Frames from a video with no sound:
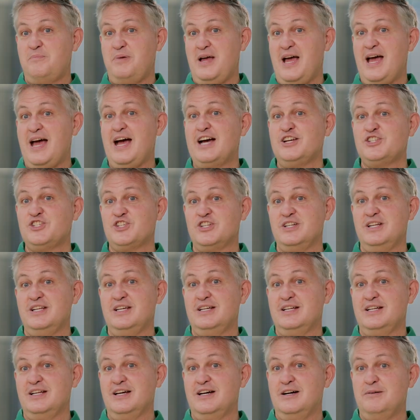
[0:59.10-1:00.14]

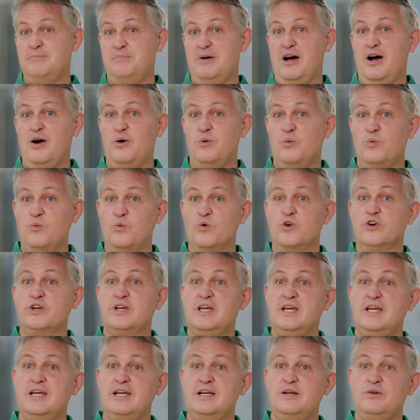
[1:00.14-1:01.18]
passionate about
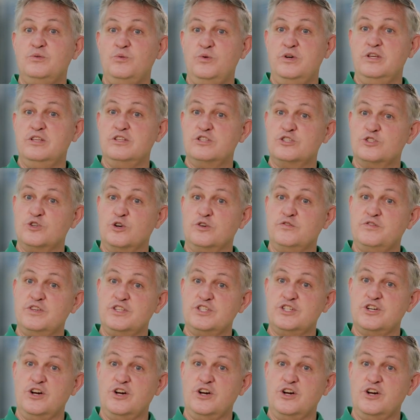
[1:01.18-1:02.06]
working with service